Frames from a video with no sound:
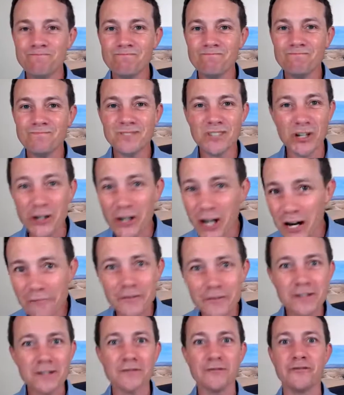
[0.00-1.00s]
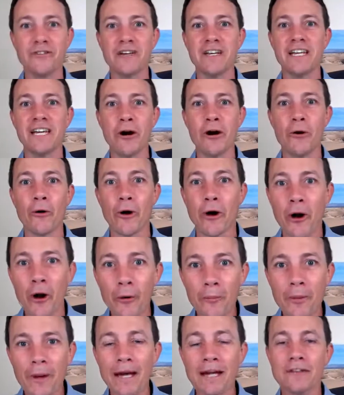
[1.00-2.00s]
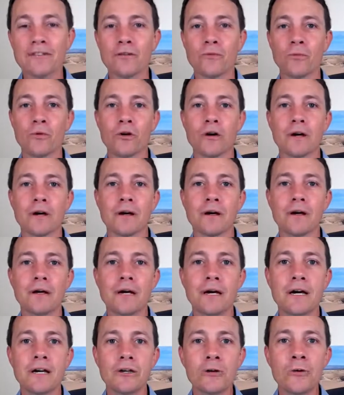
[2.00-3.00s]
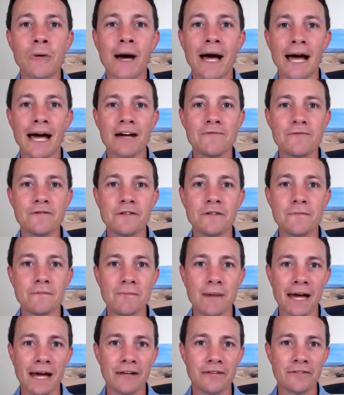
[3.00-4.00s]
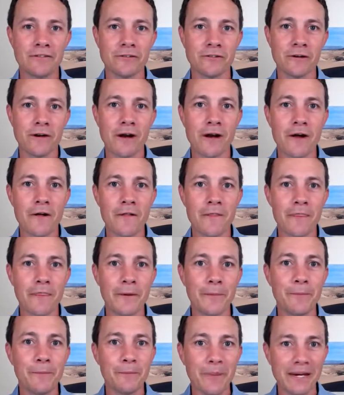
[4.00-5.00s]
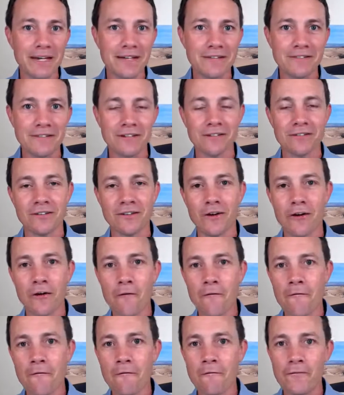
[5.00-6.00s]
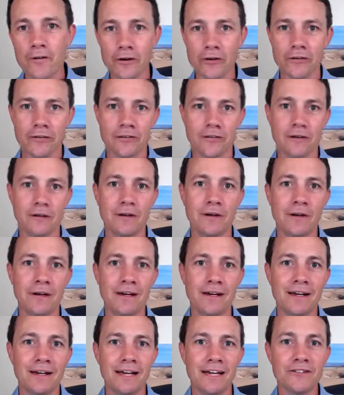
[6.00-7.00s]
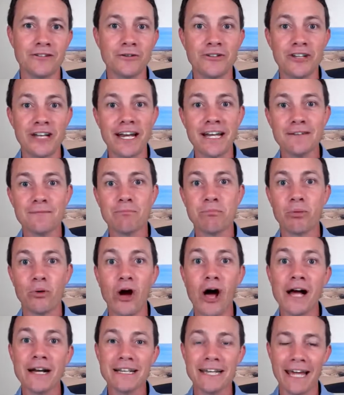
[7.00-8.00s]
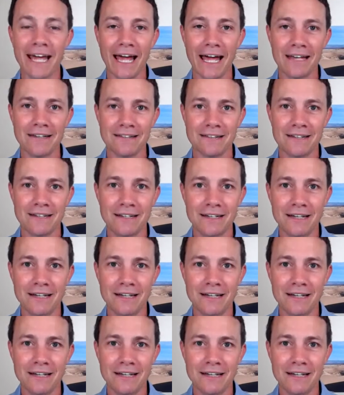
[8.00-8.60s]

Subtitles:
turn off this video, go back to work. You have to master the basics first. And so today's broadcast